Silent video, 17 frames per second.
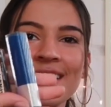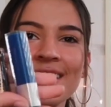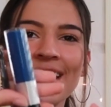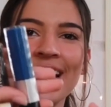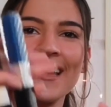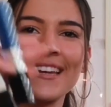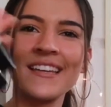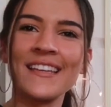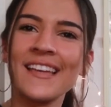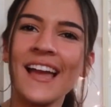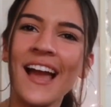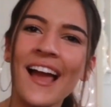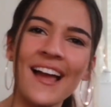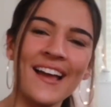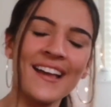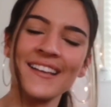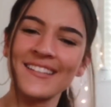Like,
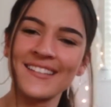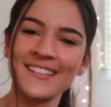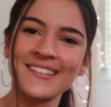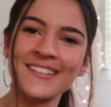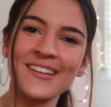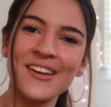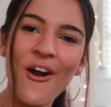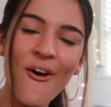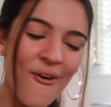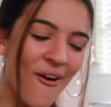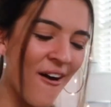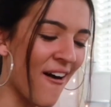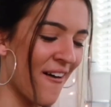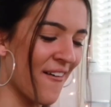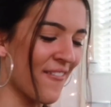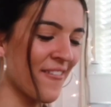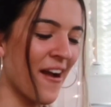yes, go off.